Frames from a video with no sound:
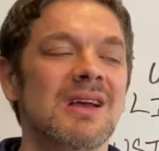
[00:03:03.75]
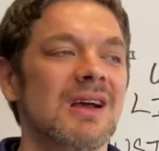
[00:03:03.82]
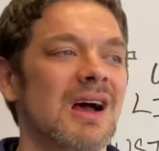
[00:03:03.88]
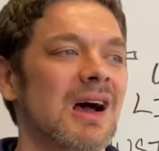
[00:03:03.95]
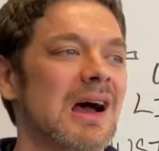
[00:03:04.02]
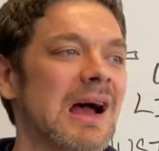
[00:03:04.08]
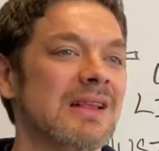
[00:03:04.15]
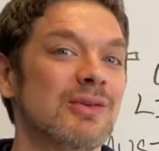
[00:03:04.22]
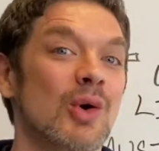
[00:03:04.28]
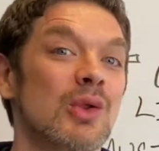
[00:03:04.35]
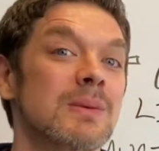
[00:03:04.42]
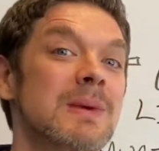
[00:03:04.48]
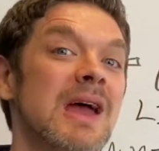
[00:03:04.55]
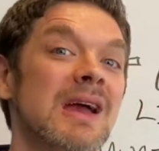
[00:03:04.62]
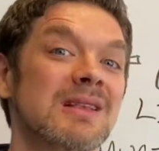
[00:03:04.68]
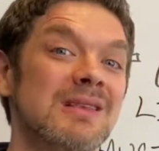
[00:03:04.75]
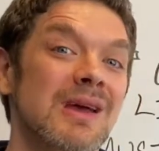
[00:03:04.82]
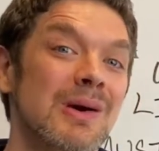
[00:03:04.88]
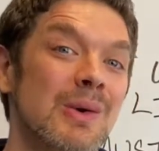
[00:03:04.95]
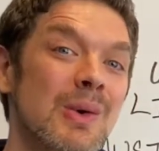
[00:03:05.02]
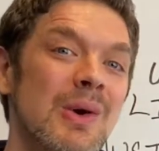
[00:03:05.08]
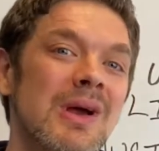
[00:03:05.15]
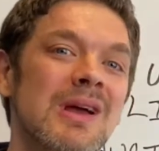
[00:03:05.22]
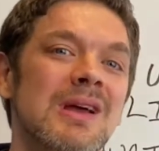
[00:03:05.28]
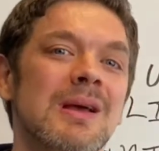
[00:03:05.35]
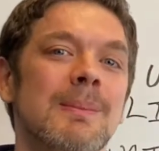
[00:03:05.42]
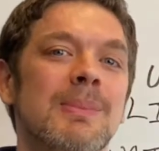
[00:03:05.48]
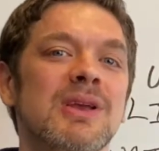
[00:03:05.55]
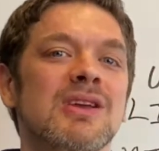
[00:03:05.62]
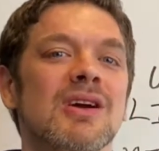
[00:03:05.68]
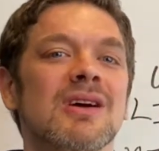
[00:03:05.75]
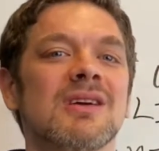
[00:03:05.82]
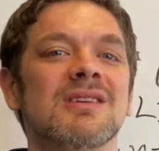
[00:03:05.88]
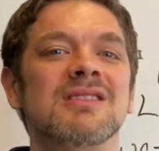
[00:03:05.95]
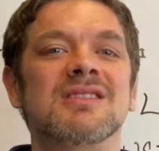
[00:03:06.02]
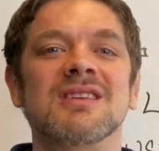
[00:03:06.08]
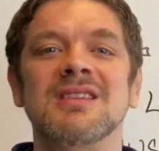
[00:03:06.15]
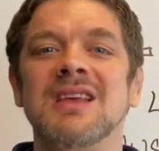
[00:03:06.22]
I told him heck no, because